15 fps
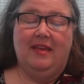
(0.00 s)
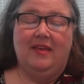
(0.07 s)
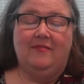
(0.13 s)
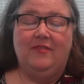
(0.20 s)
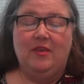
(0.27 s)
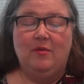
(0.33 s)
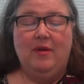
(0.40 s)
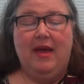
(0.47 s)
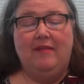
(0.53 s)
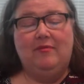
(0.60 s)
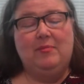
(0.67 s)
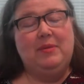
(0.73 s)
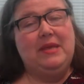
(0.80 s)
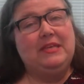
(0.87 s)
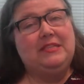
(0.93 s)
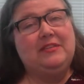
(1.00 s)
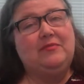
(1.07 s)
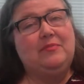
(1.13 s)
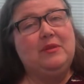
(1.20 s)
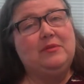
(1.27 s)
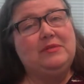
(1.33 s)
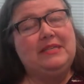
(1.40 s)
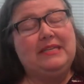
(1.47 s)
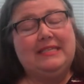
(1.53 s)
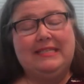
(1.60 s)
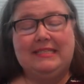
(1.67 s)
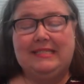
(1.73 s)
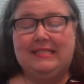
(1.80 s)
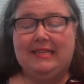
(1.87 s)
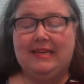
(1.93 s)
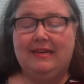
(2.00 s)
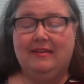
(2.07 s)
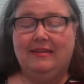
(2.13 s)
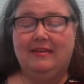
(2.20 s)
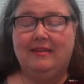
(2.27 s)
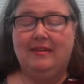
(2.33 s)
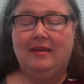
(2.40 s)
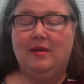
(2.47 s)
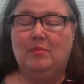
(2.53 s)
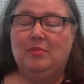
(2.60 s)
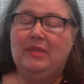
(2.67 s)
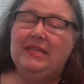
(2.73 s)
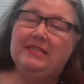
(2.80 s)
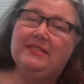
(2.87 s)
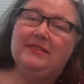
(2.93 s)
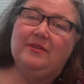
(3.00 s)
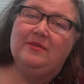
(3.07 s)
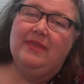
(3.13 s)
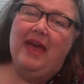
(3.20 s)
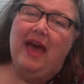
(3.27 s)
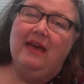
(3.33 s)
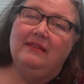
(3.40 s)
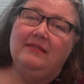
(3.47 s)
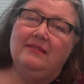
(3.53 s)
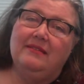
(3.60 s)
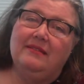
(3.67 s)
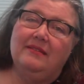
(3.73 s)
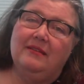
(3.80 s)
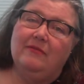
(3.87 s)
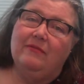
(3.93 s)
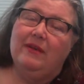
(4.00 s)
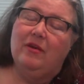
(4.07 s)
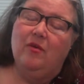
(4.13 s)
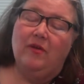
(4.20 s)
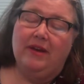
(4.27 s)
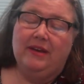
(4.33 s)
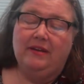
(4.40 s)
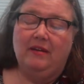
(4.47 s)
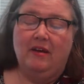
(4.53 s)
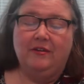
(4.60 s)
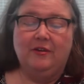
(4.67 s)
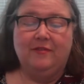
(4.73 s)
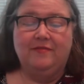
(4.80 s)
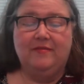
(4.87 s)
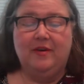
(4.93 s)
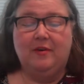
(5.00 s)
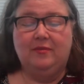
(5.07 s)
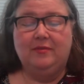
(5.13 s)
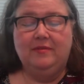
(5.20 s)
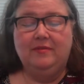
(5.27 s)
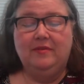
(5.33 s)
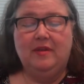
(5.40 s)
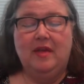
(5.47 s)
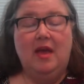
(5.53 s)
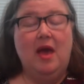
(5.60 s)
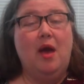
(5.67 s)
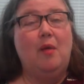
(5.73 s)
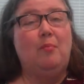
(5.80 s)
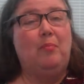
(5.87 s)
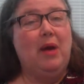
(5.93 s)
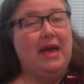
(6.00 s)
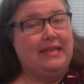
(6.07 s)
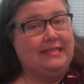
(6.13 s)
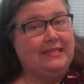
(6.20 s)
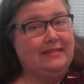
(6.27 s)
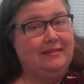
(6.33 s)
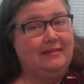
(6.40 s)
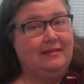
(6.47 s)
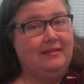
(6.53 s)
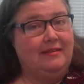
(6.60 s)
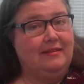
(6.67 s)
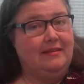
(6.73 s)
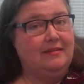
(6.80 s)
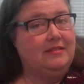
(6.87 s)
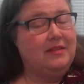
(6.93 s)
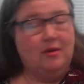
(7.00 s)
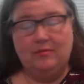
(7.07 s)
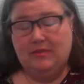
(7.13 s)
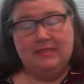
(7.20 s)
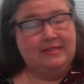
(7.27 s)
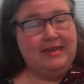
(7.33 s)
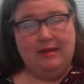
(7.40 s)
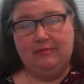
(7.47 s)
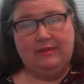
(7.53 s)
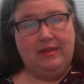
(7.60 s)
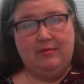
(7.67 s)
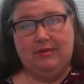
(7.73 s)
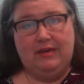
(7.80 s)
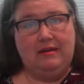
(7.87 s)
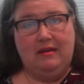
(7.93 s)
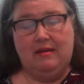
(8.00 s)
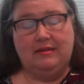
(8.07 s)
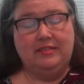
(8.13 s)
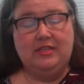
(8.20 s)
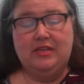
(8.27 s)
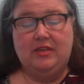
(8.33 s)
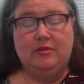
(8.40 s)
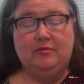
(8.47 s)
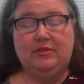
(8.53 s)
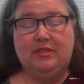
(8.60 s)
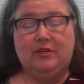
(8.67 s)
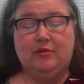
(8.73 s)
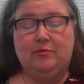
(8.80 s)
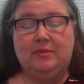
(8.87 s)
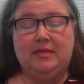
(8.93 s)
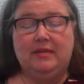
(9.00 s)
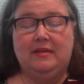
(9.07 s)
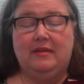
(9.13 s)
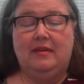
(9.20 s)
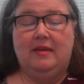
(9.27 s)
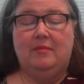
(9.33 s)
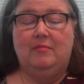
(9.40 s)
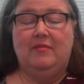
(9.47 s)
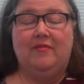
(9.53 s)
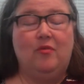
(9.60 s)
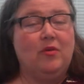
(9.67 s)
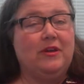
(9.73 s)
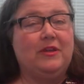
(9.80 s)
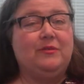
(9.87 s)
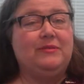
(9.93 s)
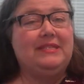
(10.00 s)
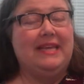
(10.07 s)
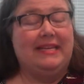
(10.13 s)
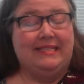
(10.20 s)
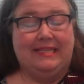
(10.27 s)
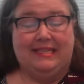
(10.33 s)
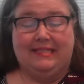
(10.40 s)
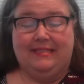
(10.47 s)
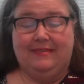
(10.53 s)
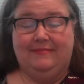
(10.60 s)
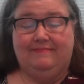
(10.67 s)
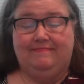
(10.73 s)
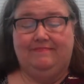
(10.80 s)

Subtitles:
If you have a piece of music to sing, please do that. Record it on your phone, but don't download it onto YouTube before you send it.